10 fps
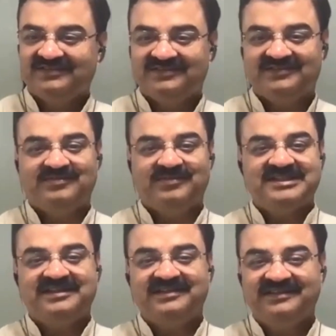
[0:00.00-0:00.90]
So,
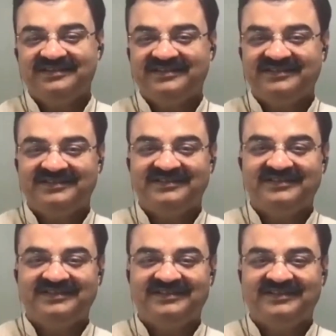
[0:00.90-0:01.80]
Deepanjali,
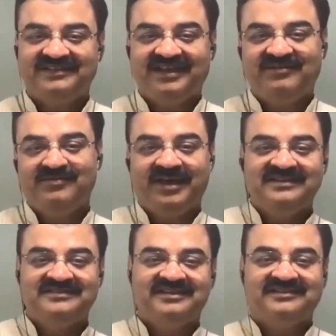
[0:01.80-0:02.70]
can you
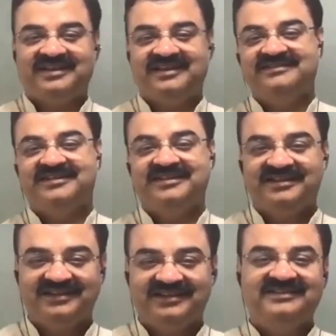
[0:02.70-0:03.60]
manage risk and
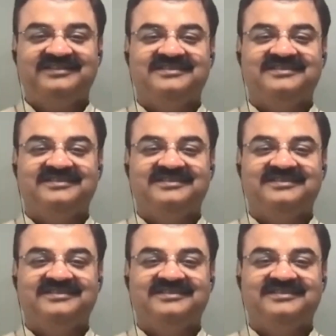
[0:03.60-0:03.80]
uncertainties?